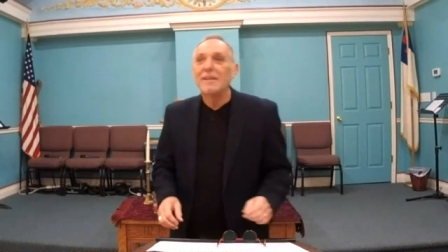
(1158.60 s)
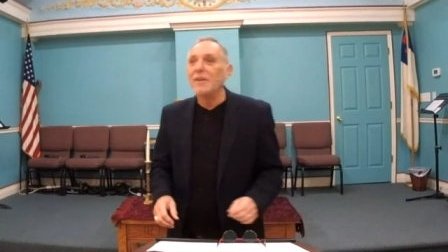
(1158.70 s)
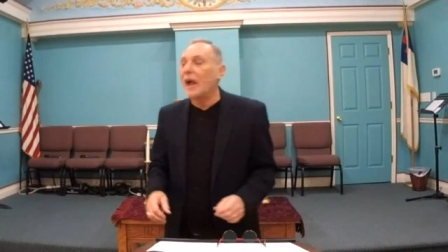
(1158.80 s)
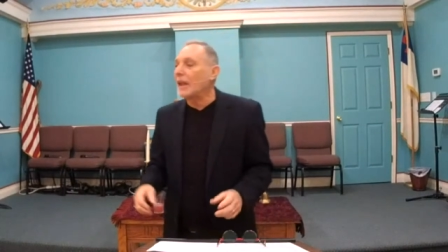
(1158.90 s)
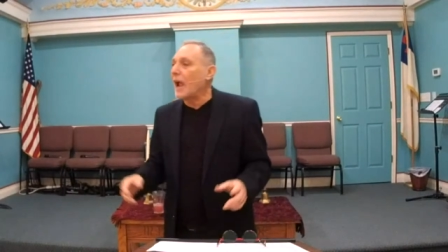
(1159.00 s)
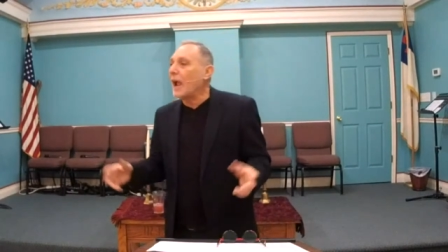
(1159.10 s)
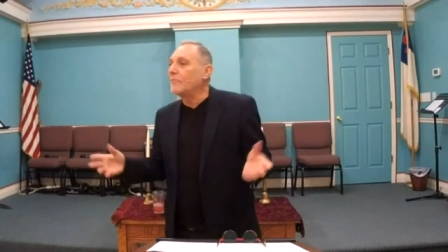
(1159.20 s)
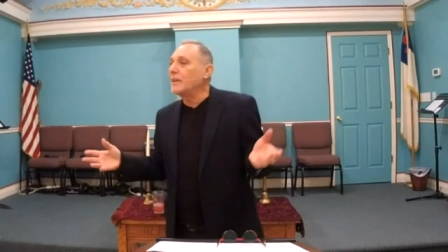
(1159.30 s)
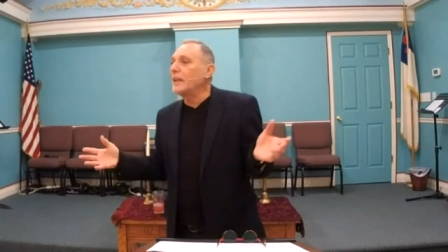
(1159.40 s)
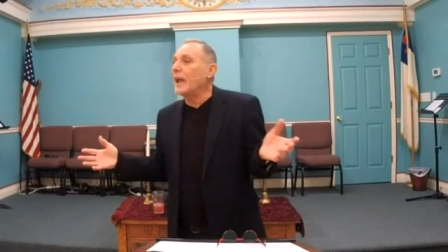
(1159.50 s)
you know, I, I
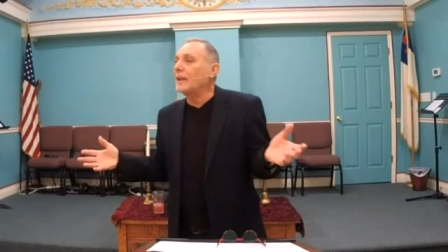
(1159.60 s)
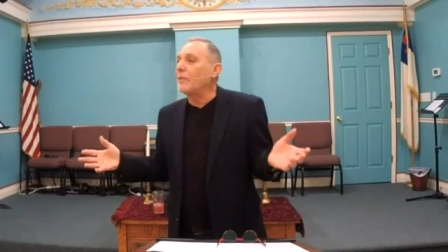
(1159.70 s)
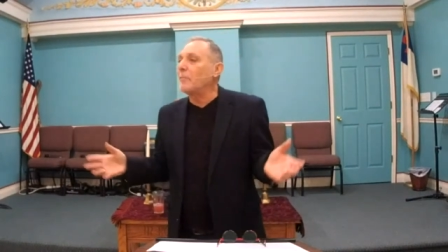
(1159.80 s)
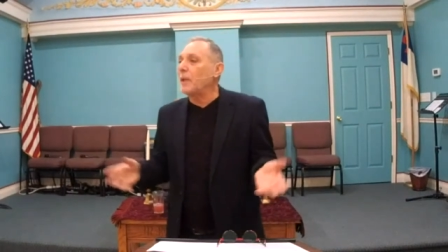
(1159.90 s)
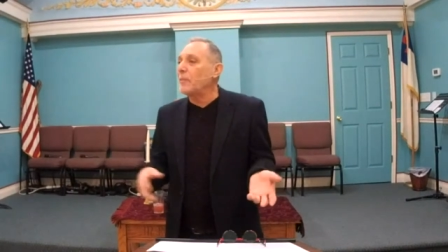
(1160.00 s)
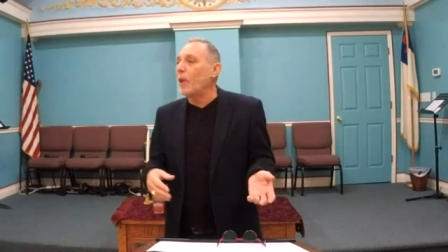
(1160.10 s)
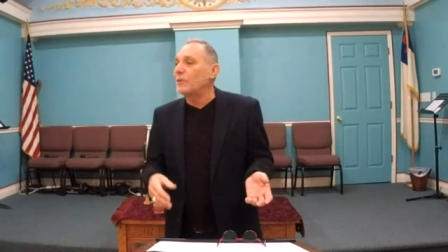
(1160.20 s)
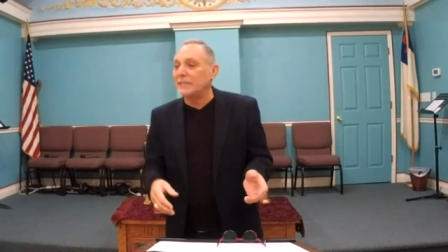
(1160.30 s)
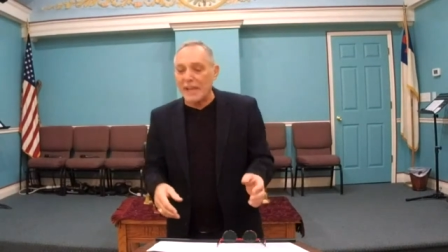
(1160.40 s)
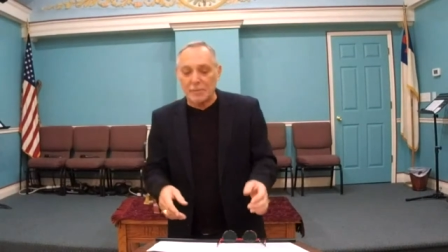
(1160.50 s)
really, I, when people
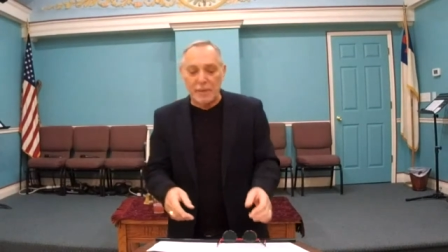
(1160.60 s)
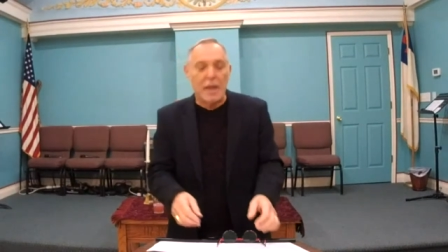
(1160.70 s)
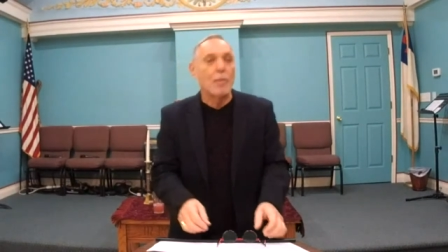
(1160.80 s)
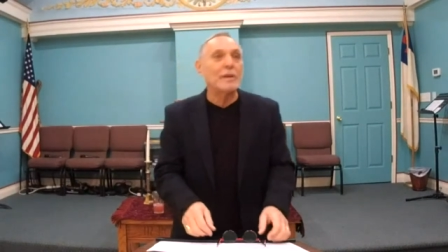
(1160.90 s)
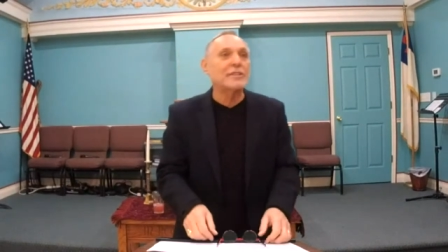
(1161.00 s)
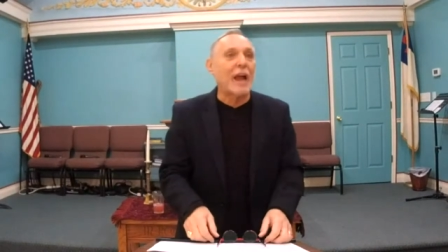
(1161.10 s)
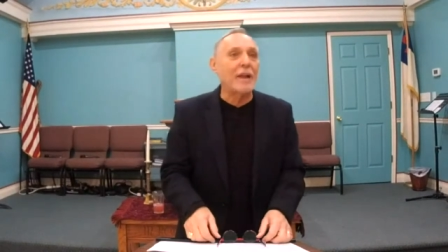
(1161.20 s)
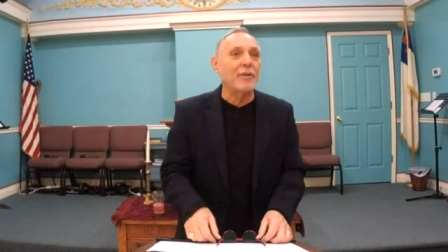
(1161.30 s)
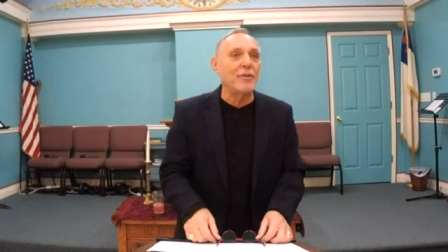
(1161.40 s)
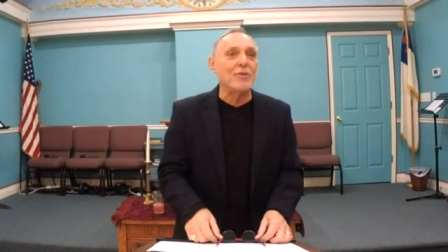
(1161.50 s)
always ask me, what
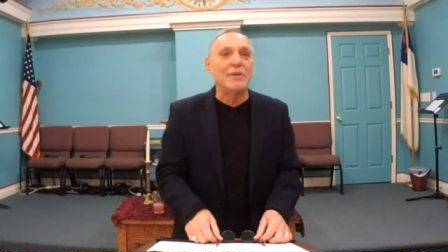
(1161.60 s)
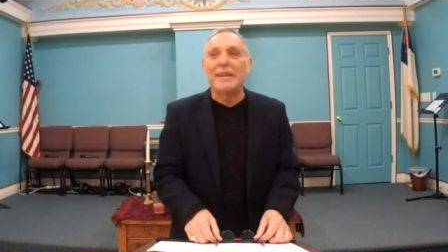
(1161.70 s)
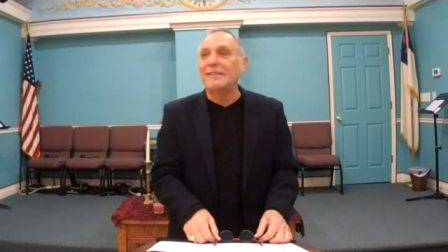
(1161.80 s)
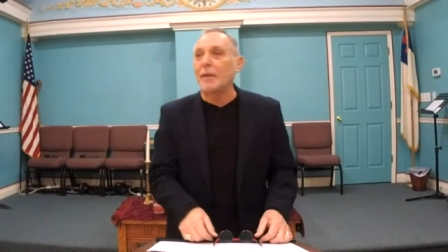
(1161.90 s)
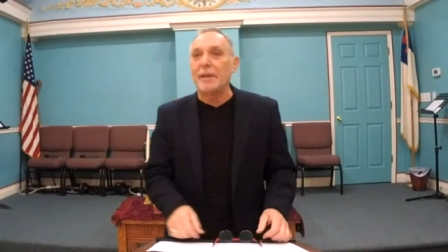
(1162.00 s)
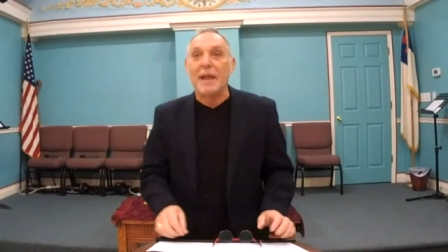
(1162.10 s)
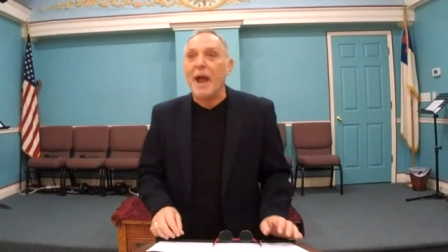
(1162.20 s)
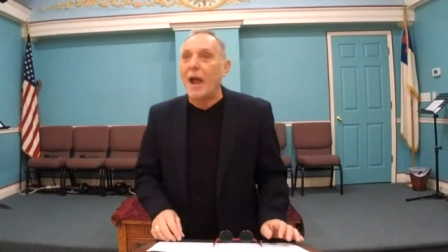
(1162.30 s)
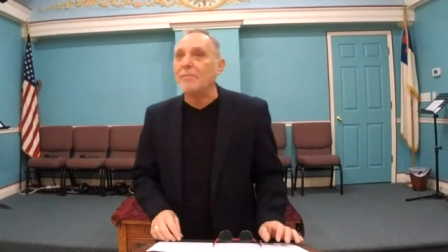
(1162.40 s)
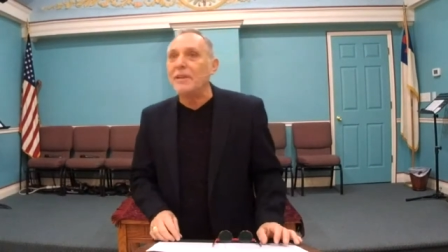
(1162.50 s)
sign are you? And they tell me,
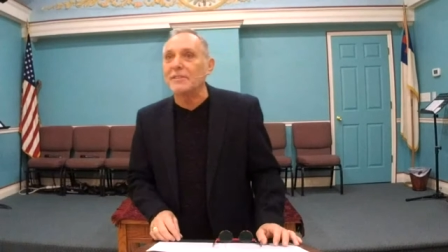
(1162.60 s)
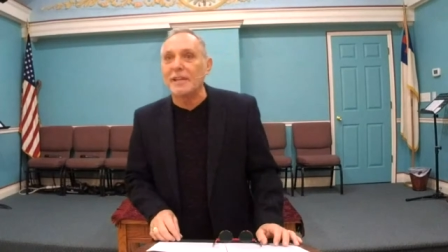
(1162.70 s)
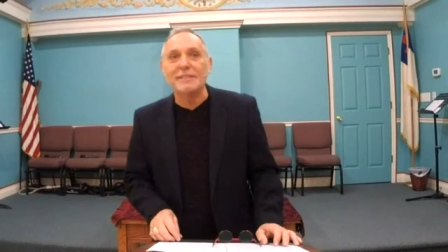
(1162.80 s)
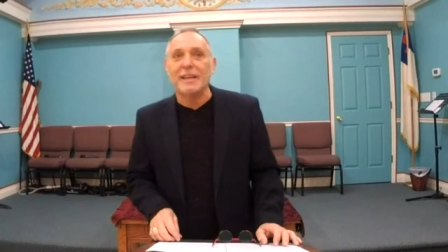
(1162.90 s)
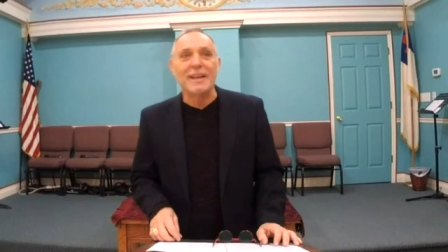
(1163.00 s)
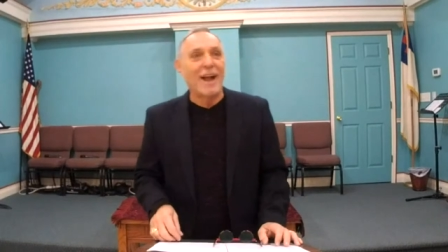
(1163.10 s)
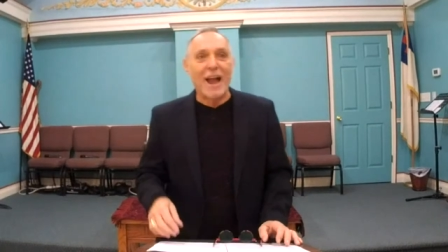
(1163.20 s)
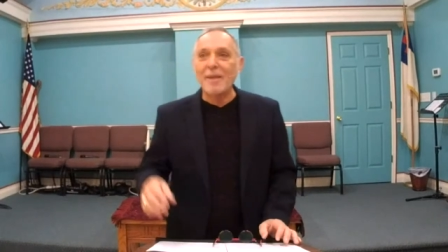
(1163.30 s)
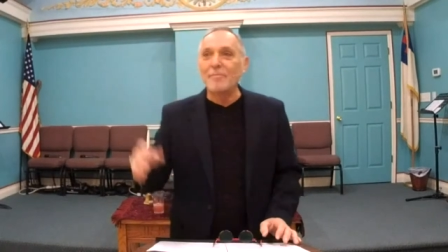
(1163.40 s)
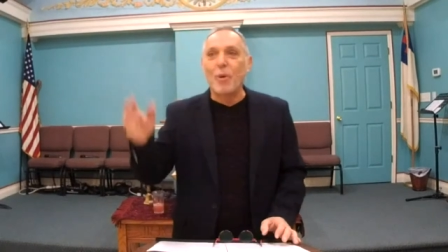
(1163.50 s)
I'm this. I say,
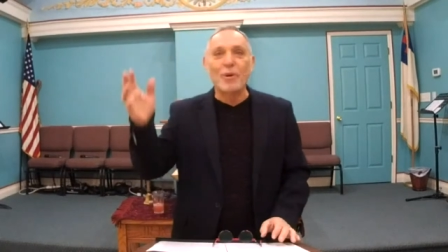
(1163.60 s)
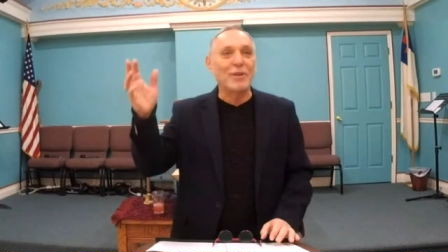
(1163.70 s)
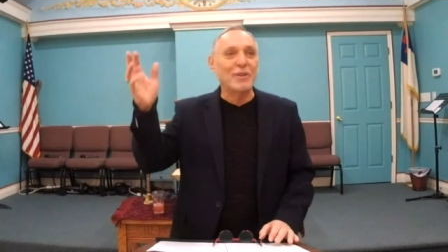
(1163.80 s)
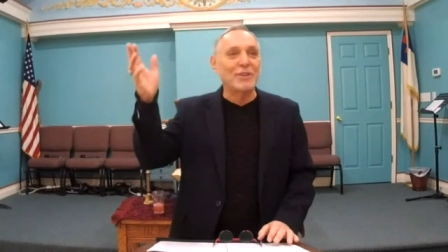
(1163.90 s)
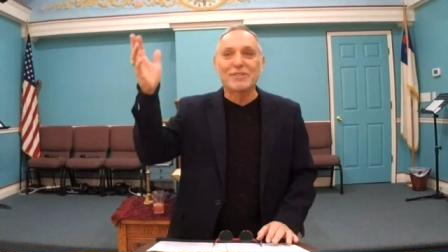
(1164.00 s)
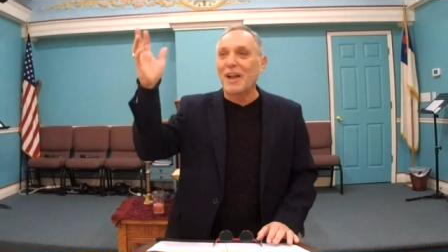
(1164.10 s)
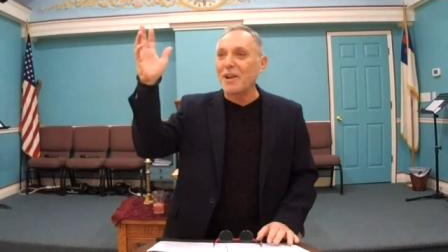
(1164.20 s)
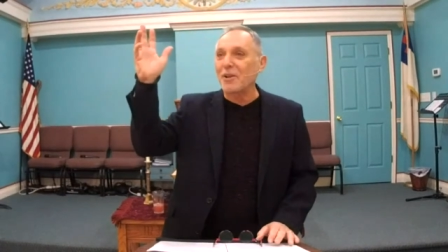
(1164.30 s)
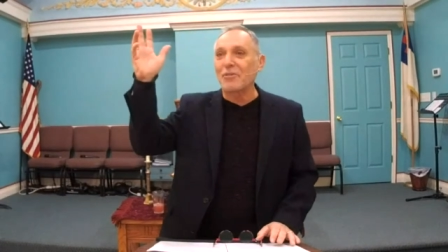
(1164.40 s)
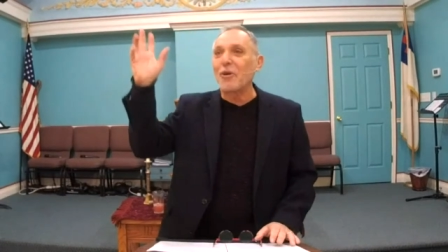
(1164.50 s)
I'm born under the
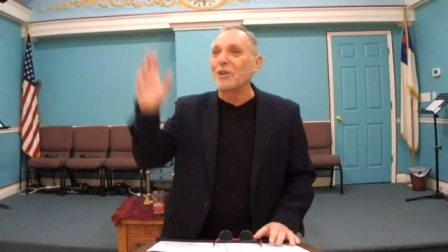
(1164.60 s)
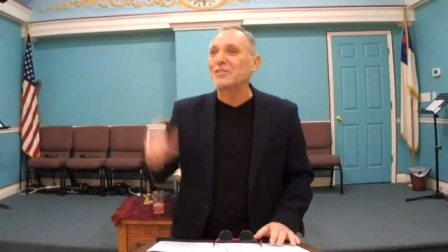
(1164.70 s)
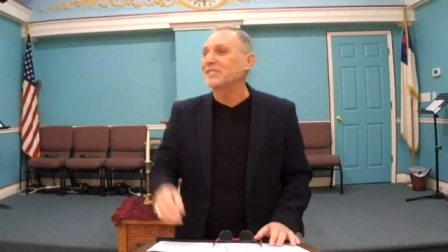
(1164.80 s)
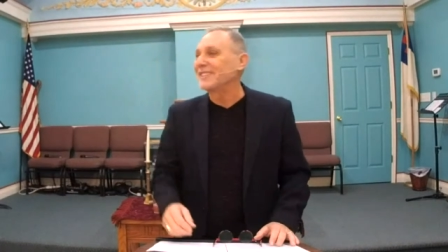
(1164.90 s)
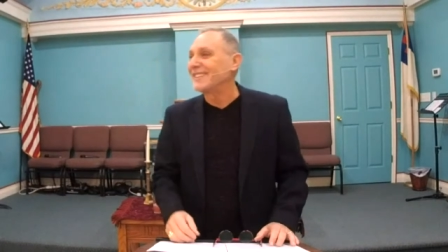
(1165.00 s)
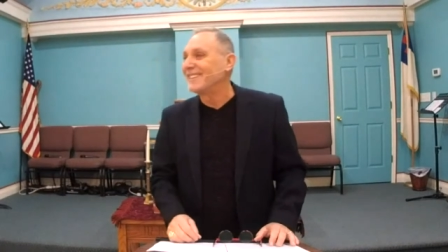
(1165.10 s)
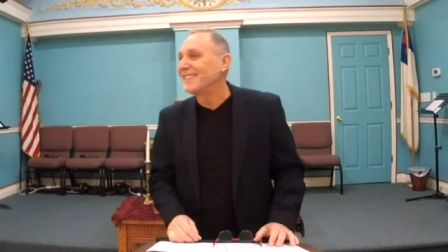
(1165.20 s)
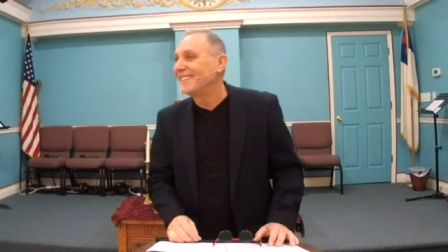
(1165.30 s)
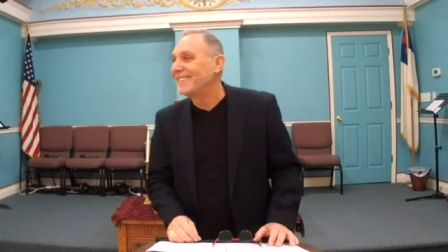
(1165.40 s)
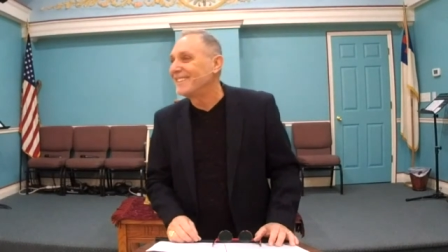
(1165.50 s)
sign of the cross.
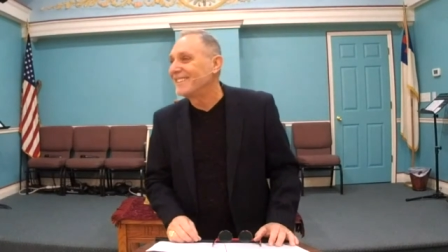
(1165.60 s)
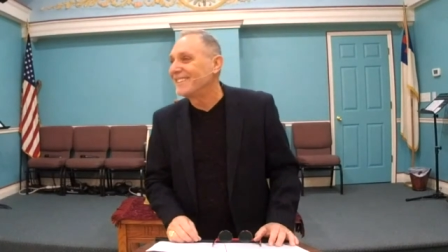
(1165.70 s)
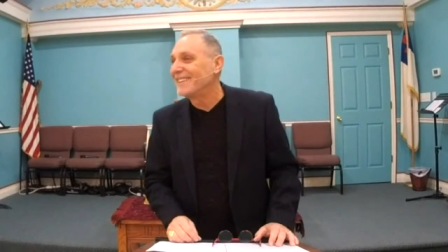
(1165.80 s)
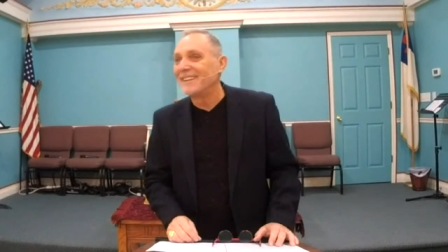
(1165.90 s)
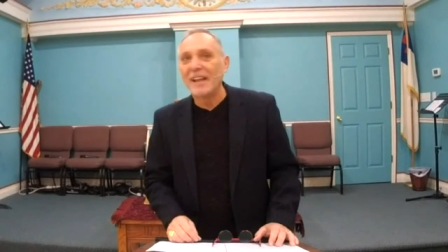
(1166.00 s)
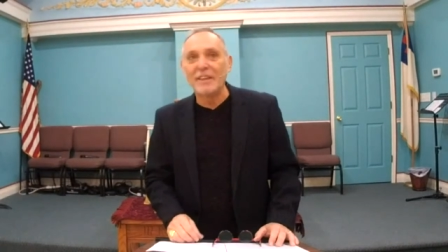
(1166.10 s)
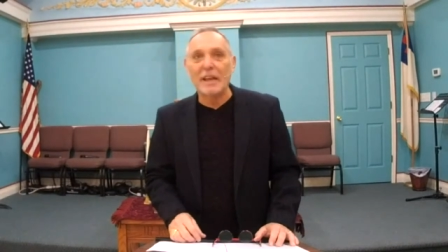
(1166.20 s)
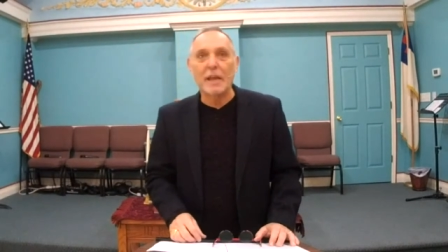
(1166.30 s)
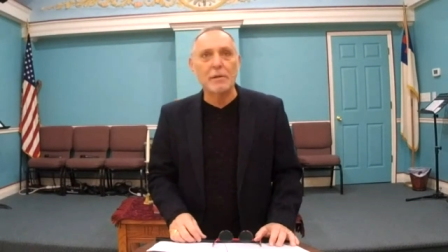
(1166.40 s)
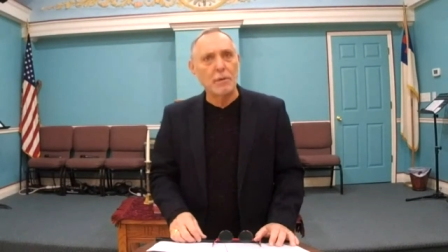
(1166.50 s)
And
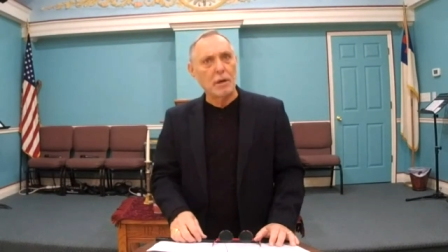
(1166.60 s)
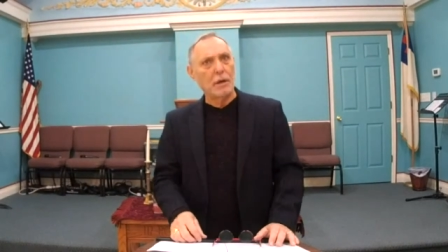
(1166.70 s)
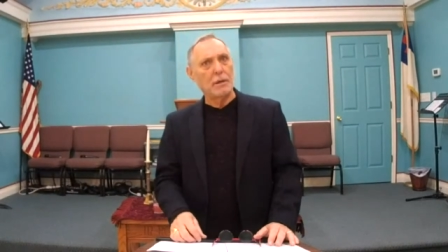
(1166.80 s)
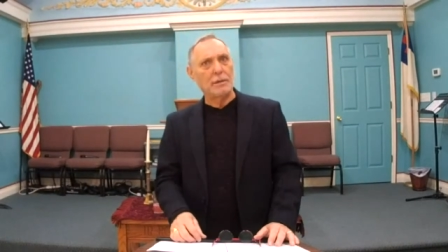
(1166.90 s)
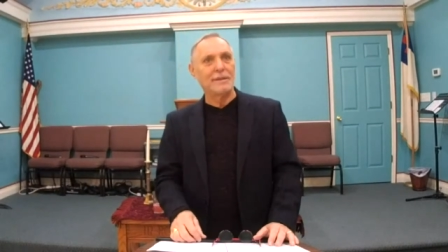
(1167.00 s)
they're like, huh?